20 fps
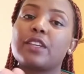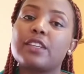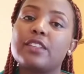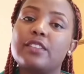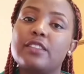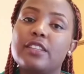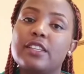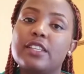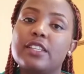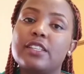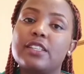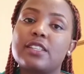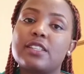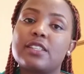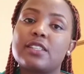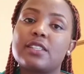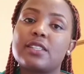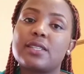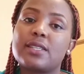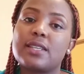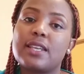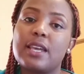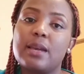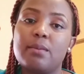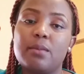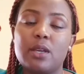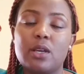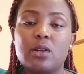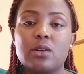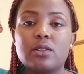these
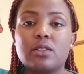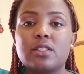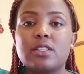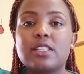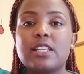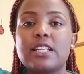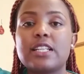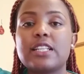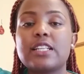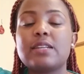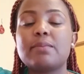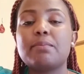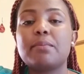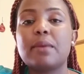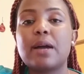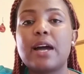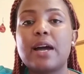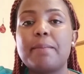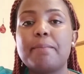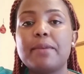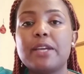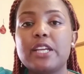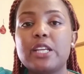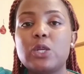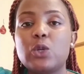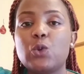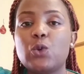chemicals that are made